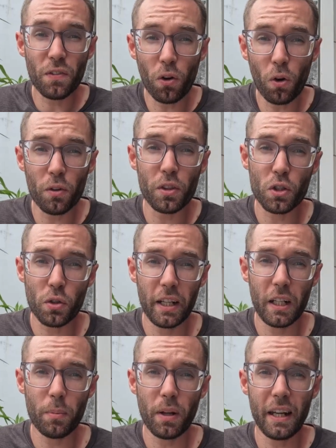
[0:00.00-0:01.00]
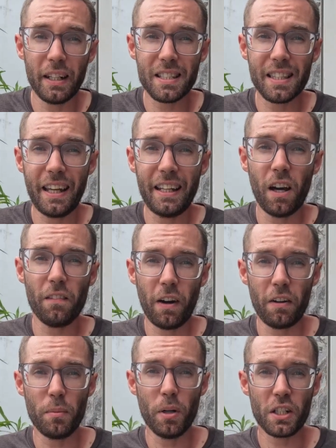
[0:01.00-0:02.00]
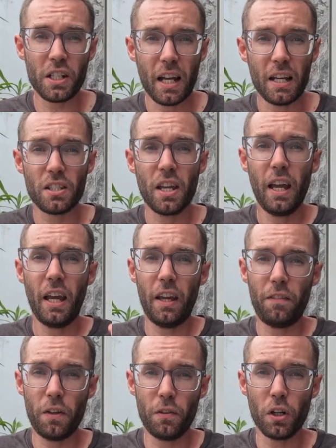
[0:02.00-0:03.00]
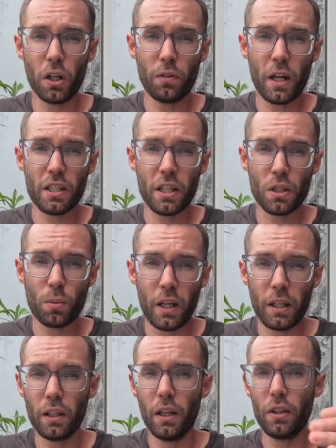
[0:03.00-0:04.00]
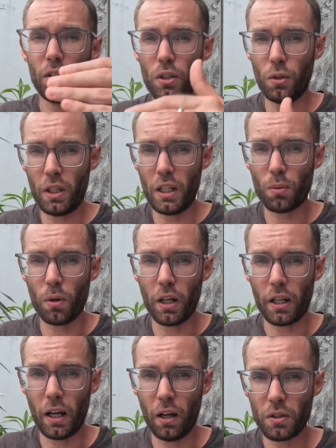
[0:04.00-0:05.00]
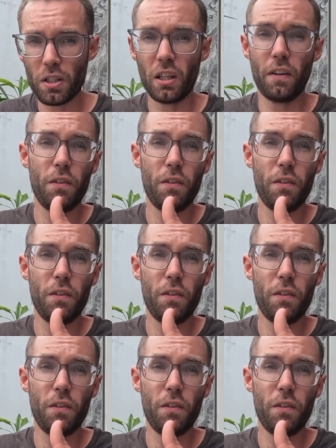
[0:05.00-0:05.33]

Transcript: 4 of the training plan is laid out very much as, if you've got a race this week, do these workouts.